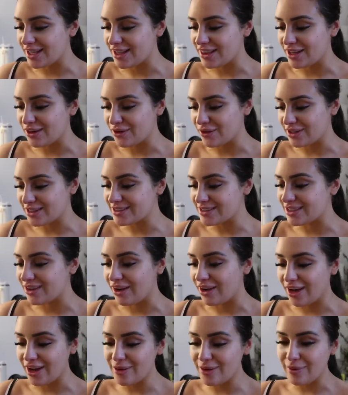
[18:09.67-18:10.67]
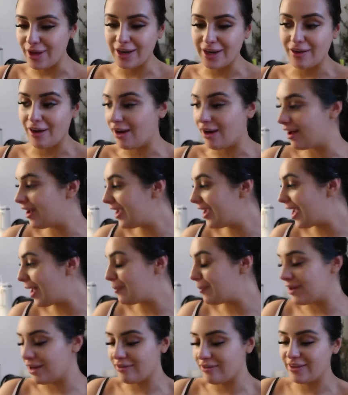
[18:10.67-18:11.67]
in the longest time and i
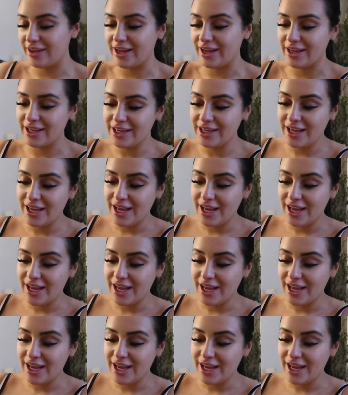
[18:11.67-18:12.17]
am loving